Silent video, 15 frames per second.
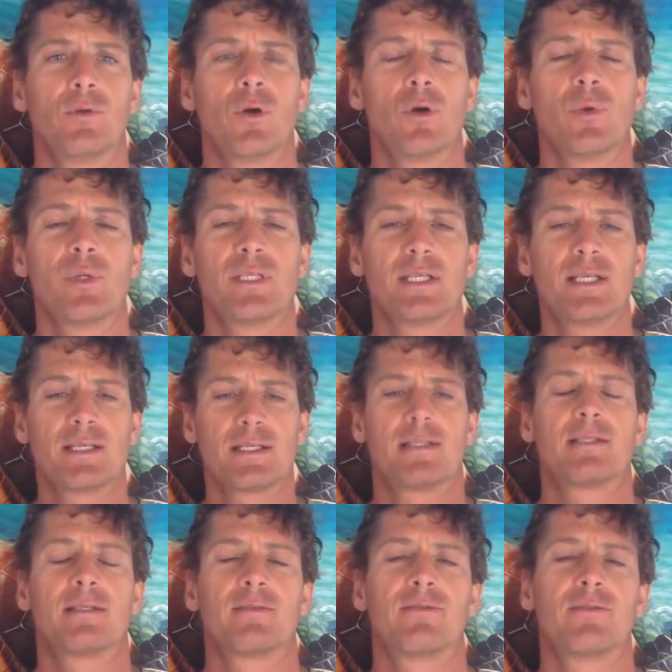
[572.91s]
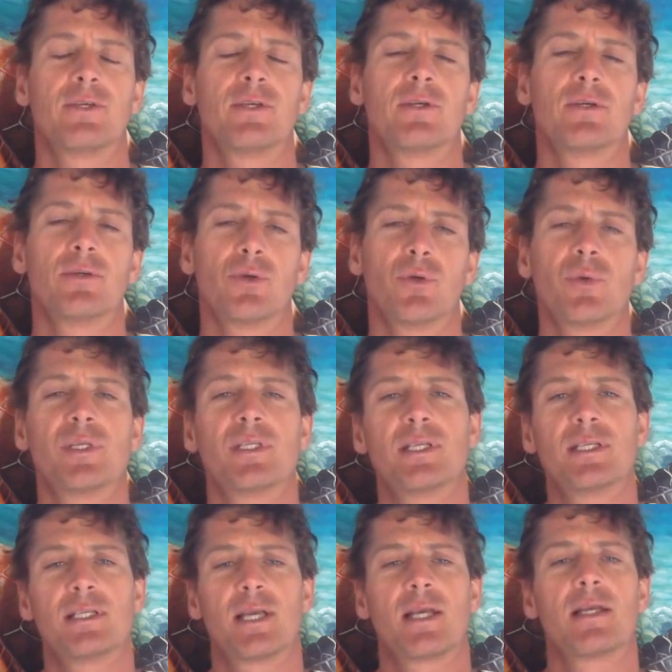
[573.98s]
or resist fear, or
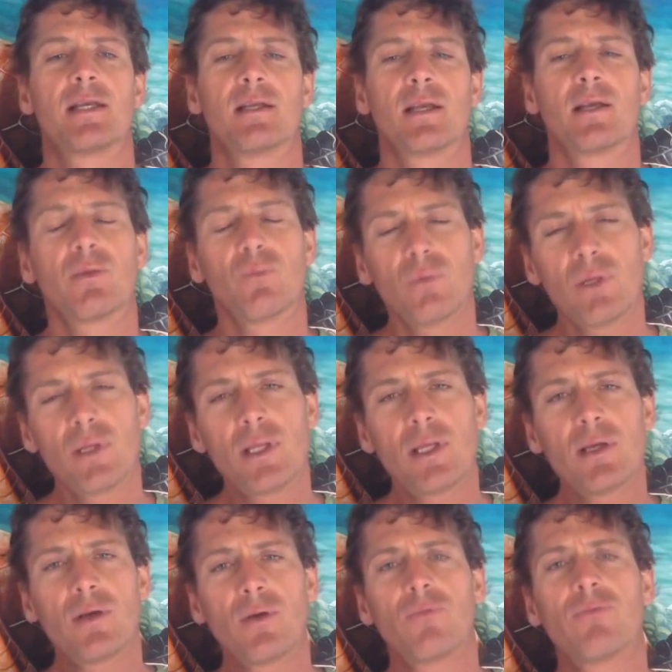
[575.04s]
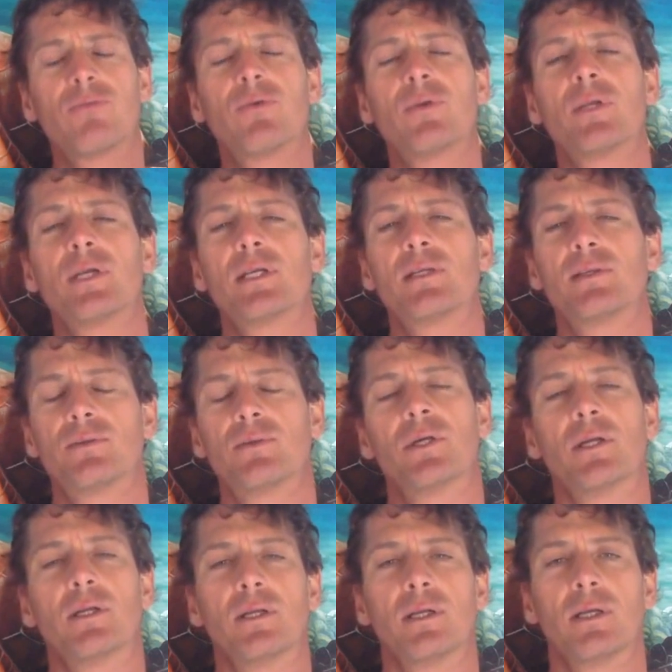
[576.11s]
resist hate. Like, really go fully into
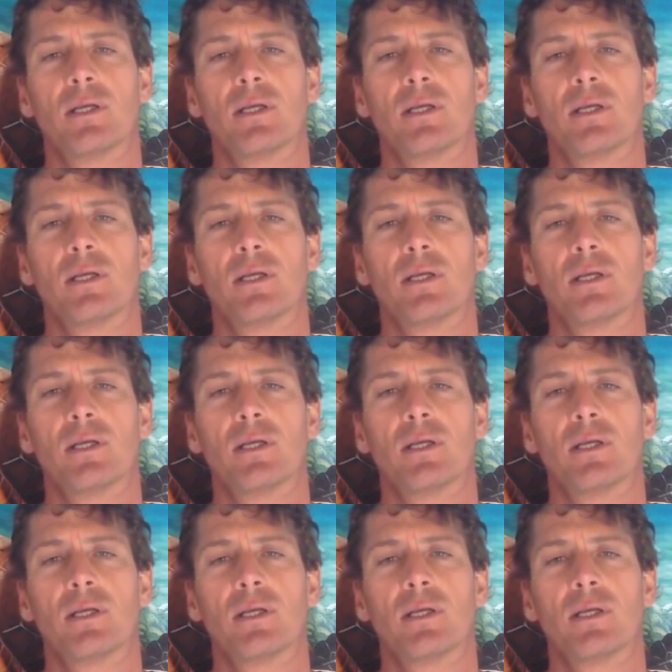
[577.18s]
it.